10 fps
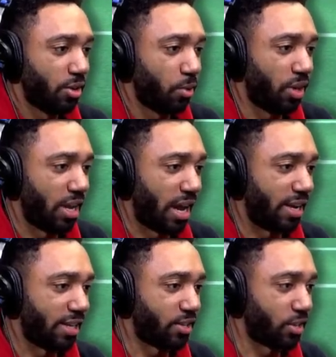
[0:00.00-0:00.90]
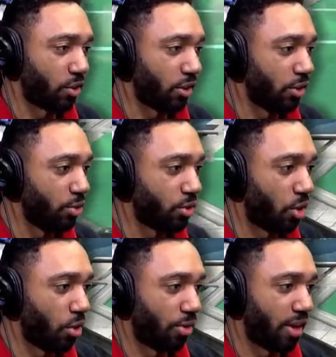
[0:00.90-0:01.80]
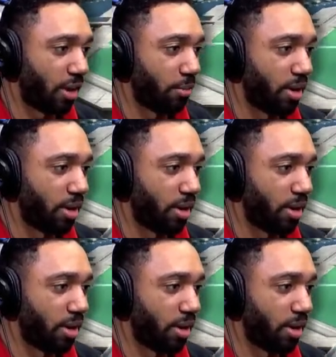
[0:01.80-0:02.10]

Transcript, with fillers: Well, not necessarily lose the whole thing,